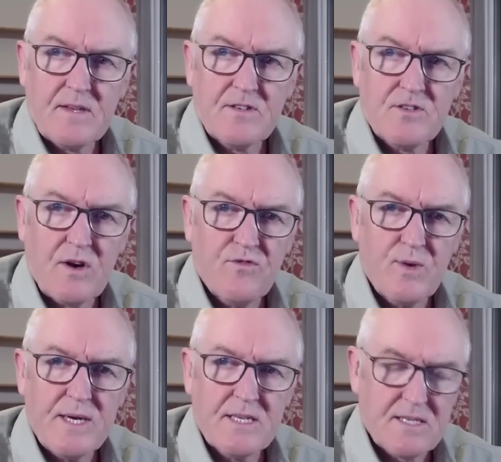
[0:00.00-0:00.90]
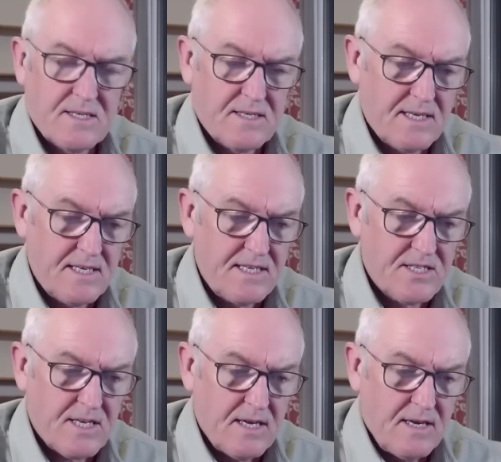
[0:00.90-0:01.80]
12 weeks at
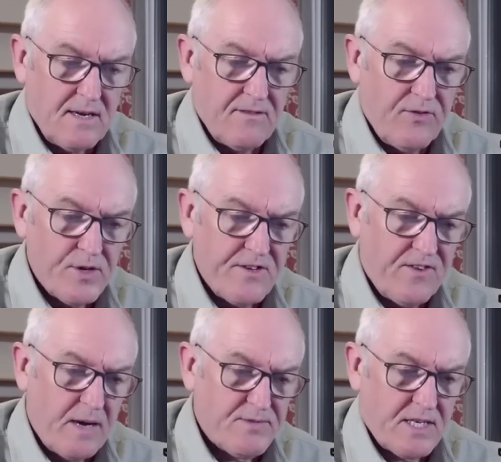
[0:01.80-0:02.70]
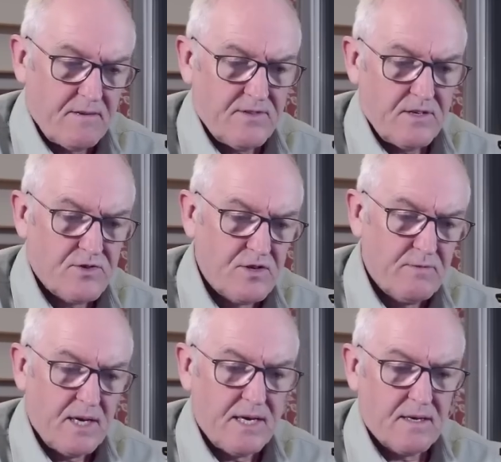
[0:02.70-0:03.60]
least, 45% of those 2
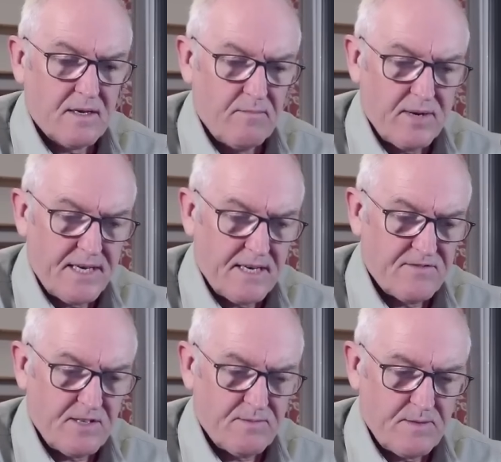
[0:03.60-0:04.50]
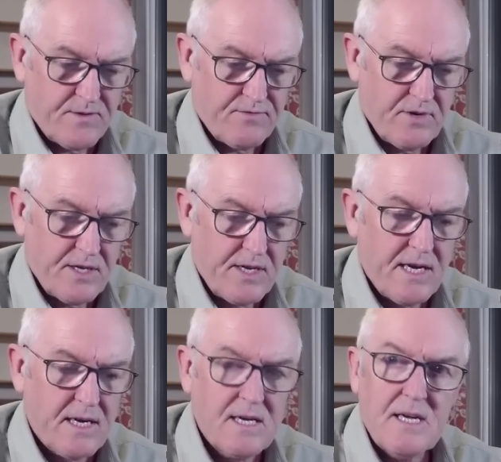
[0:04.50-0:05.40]
million complaining of symptoms for a
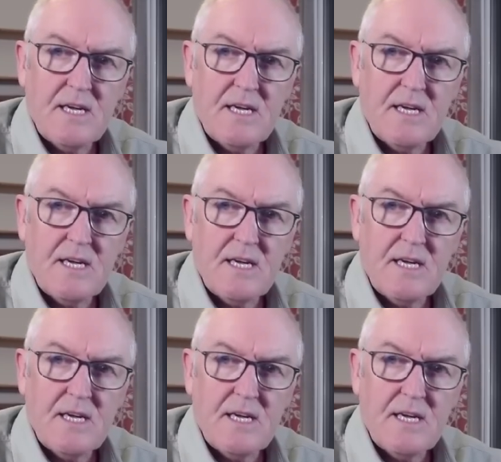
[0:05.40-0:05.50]
year,